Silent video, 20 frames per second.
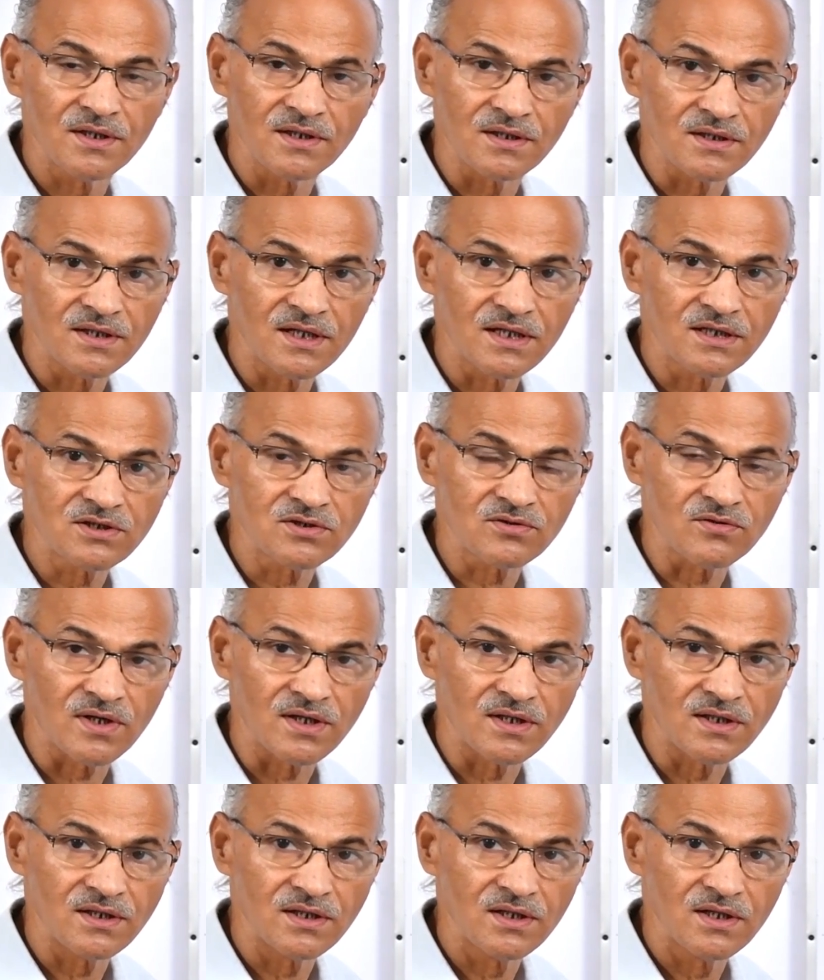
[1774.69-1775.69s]
That's
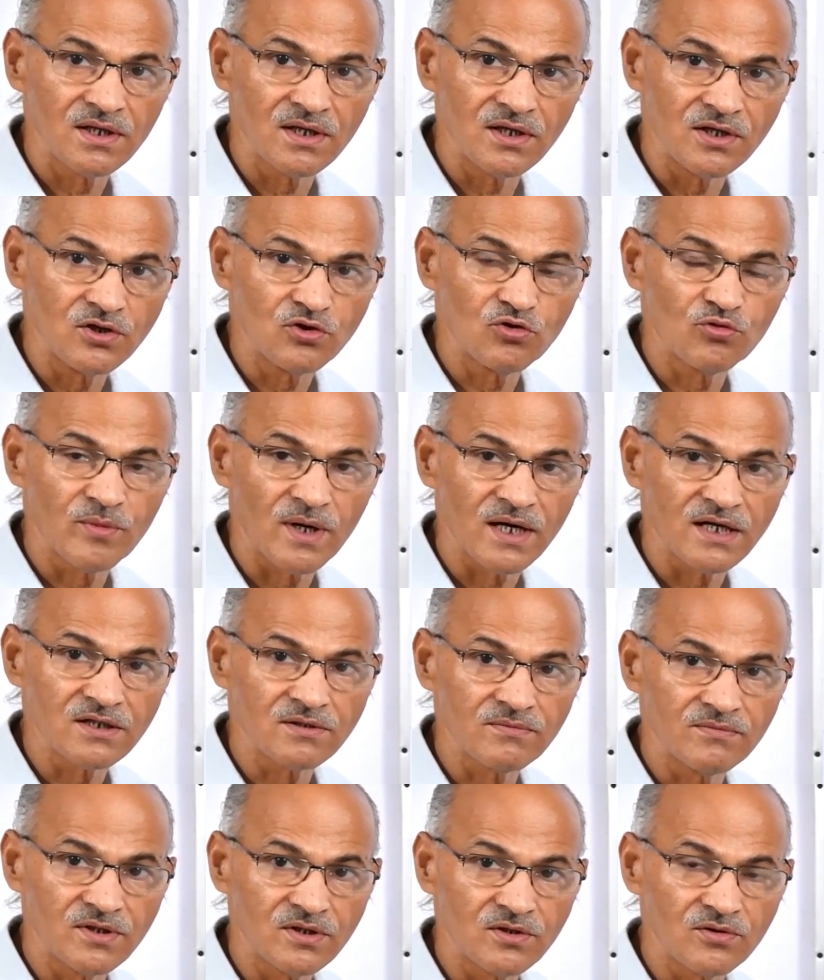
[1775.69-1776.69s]
why you
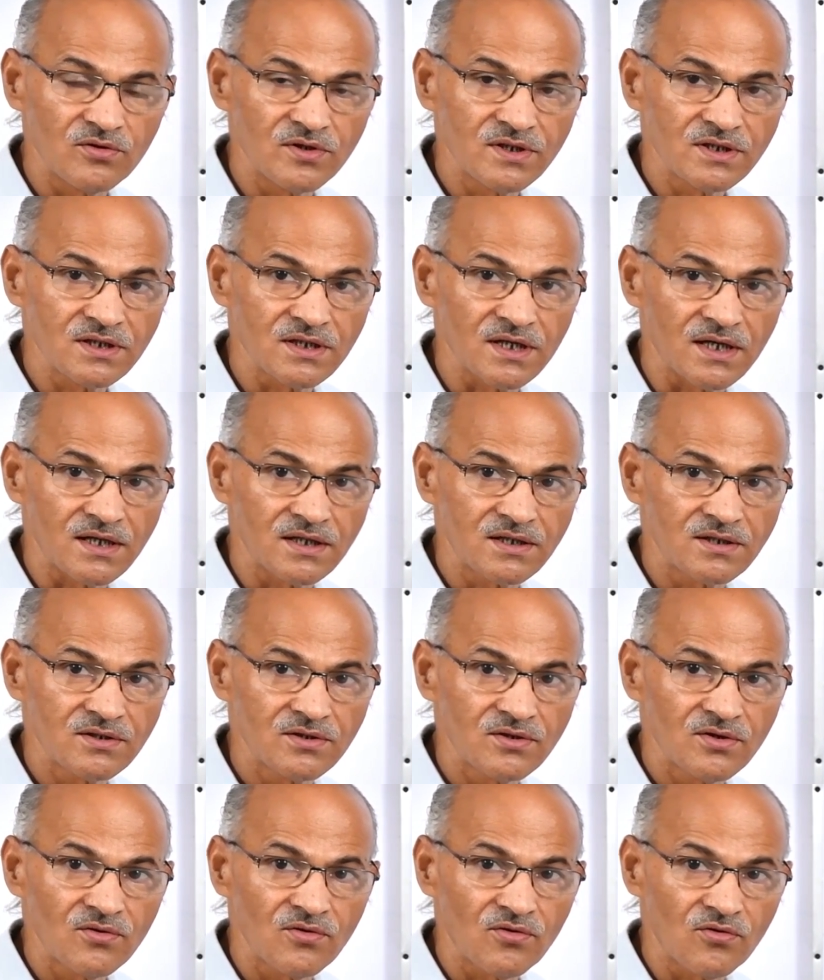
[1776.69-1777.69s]
might be knowing that
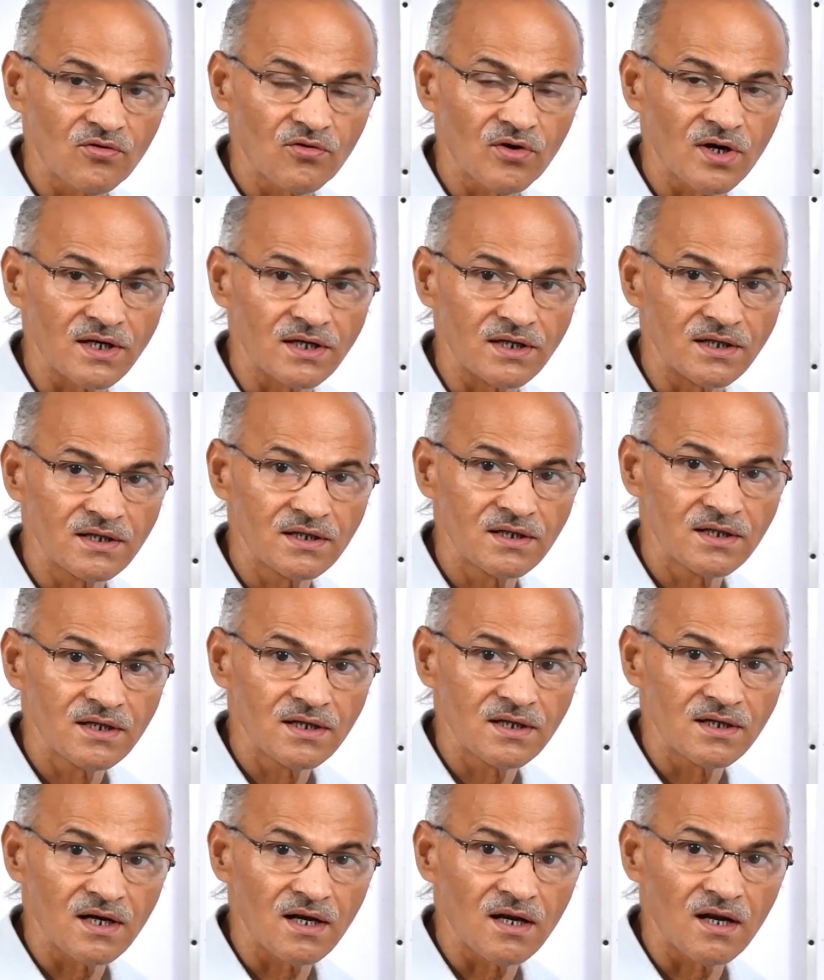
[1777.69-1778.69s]
why
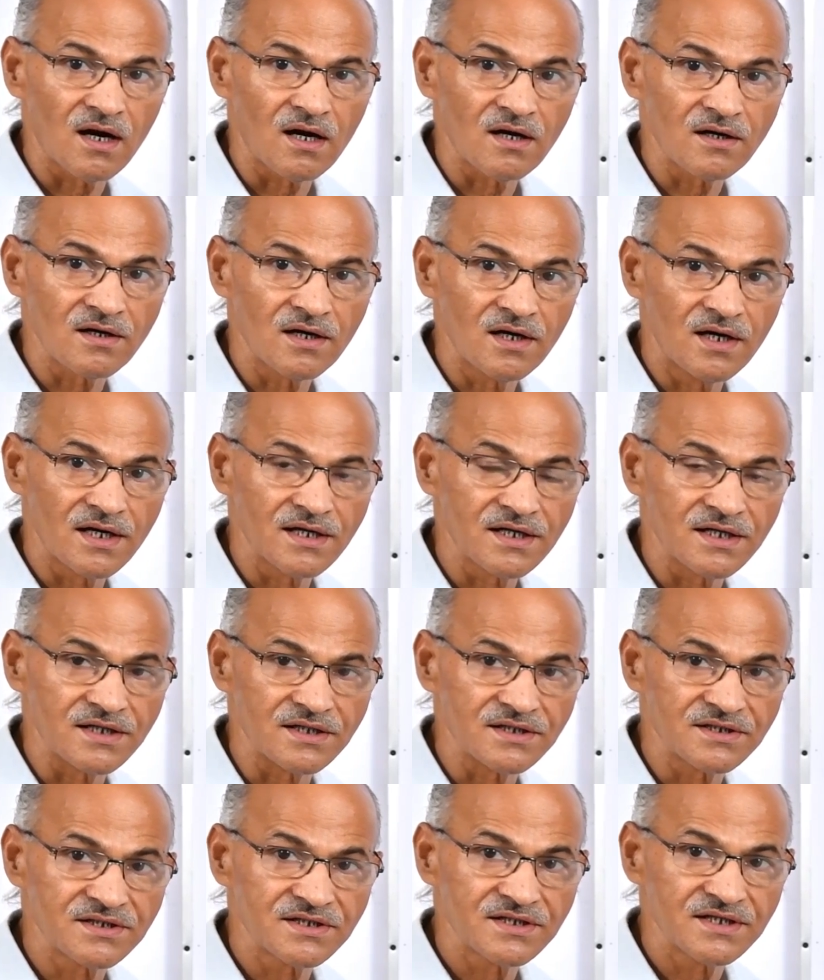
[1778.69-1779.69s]
Lord
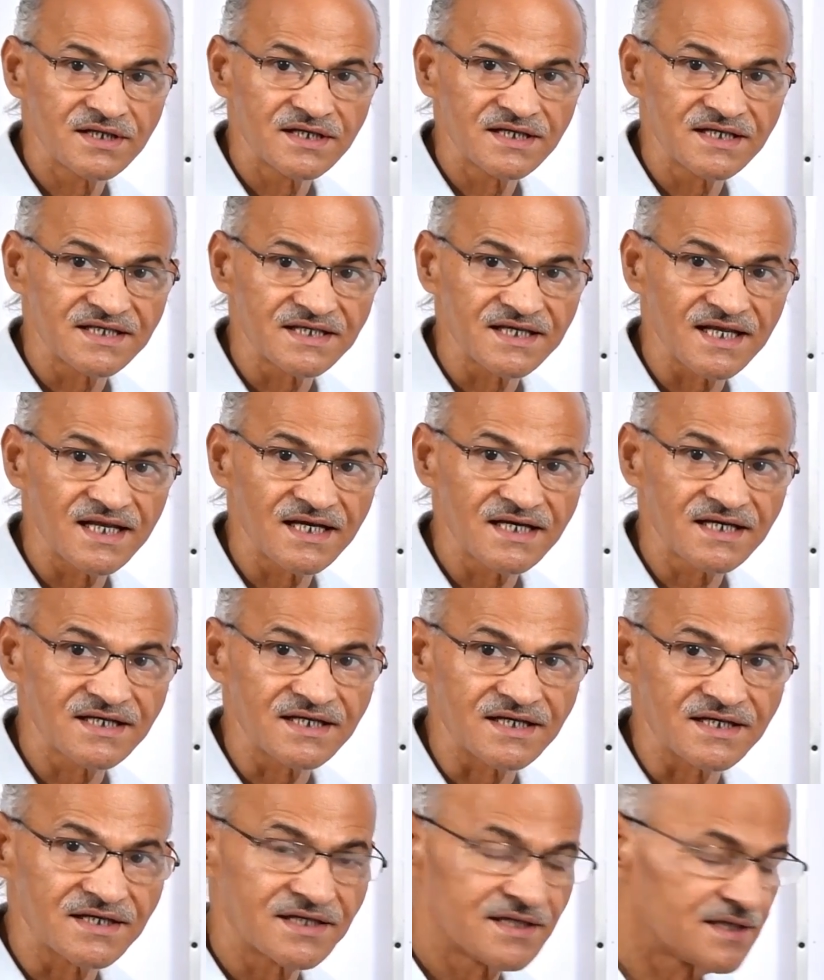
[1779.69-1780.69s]
Ganesh
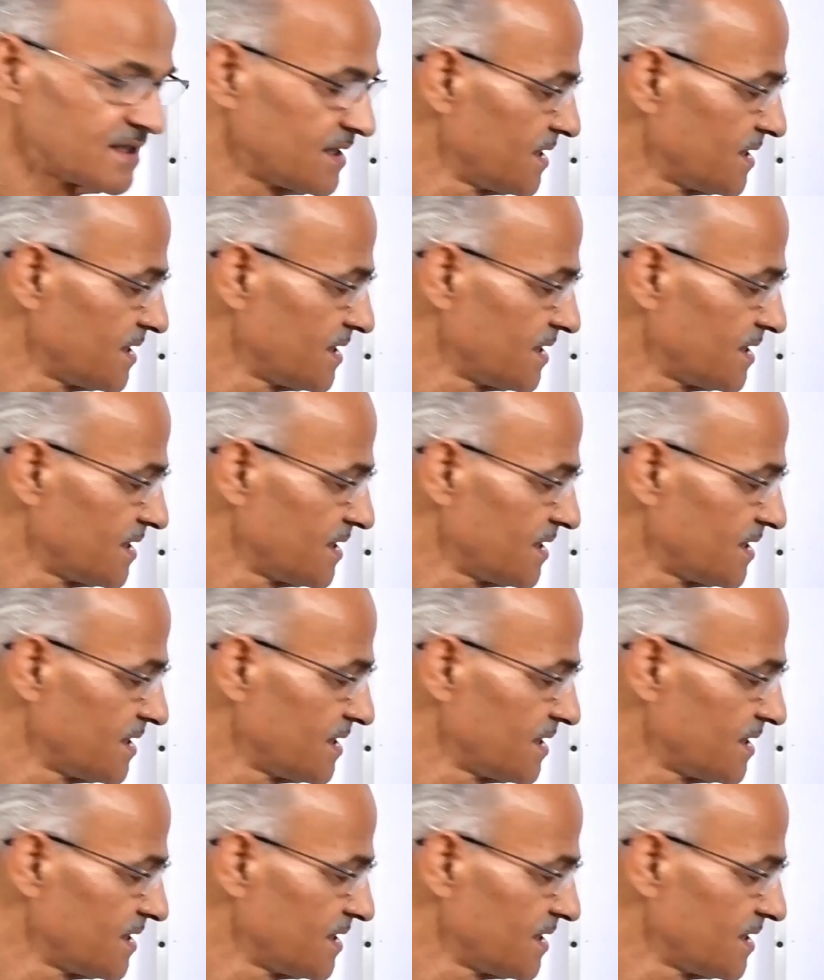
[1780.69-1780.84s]
selected